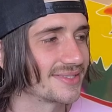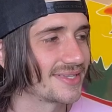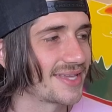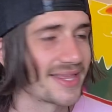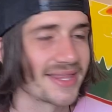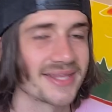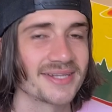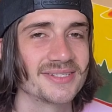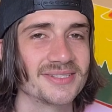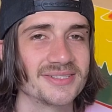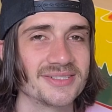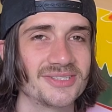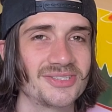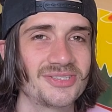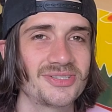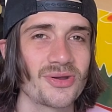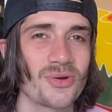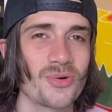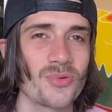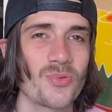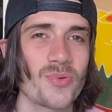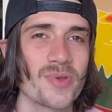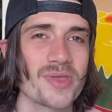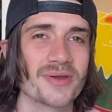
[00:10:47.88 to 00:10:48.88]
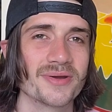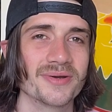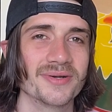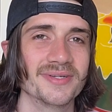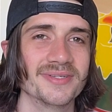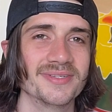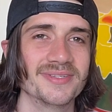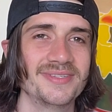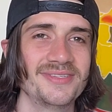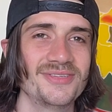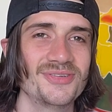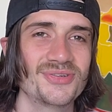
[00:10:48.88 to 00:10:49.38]
God, that is so weird.
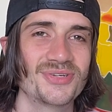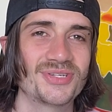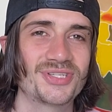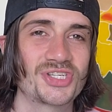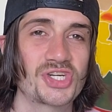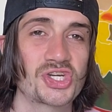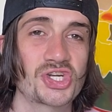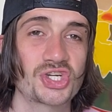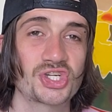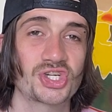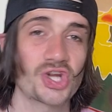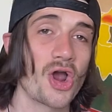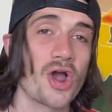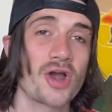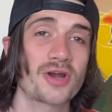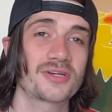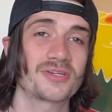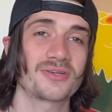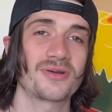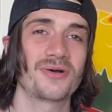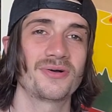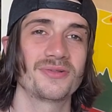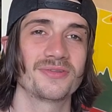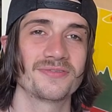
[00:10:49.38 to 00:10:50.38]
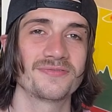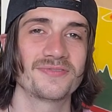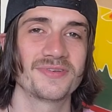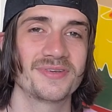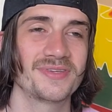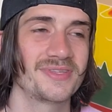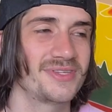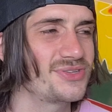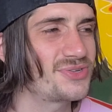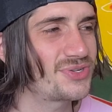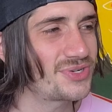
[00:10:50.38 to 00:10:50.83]
You just shocked all of your... You